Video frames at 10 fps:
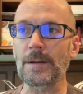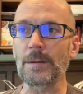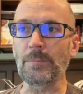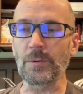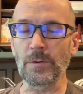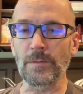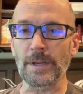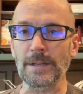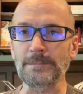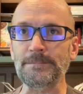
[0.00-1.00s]

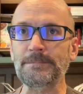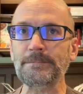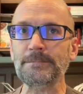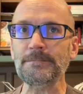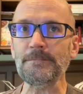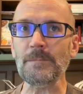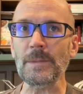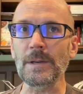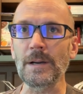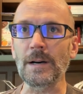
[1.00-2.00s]
improving
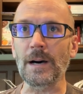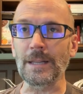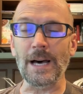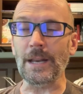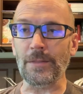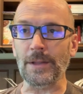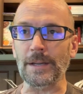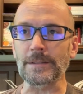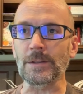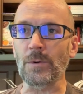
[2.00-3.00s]
uh, a lot of
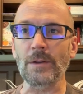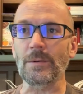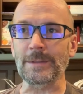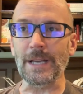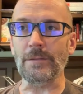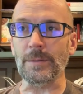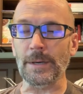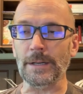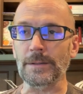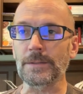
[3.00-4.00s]
things. And one of them is heavy
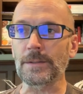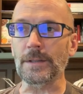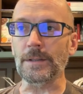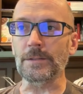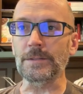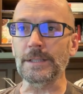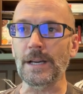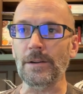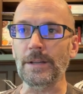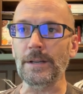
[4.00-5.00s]
metals. And you see
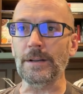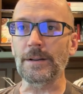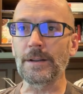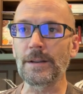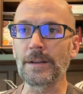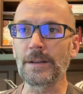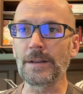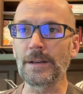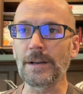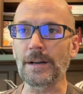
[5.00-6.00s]
down here,
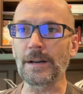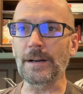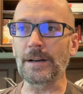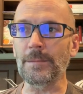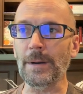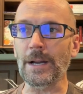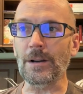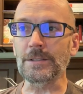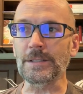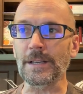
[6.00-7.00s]
uh, my
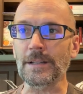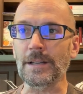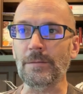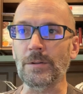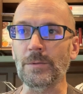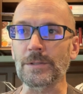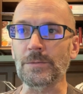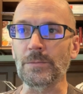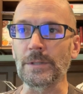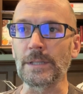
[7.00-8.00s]
arsenic level was
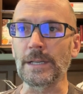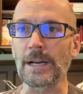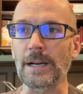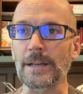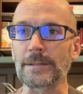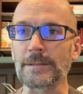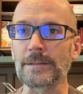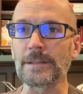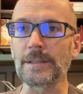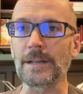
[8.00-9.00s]
really high,
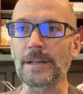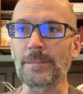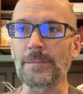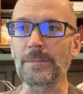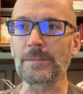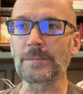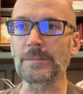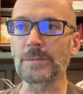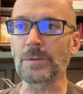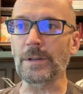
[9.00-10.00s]
um,
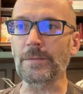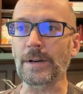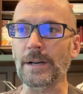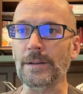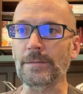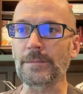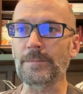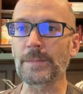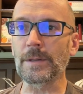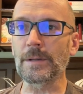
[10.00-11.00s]
twenty-five.
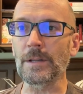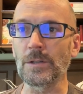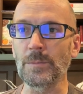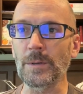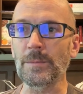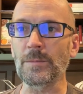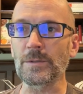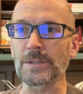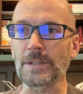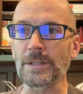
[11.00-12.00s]
Aluminum
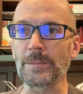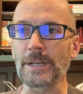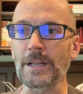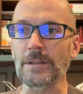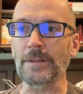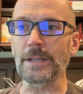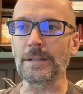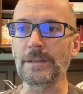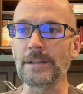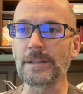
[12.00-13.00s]
was a little bit
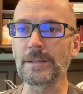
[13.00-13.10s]
elevated,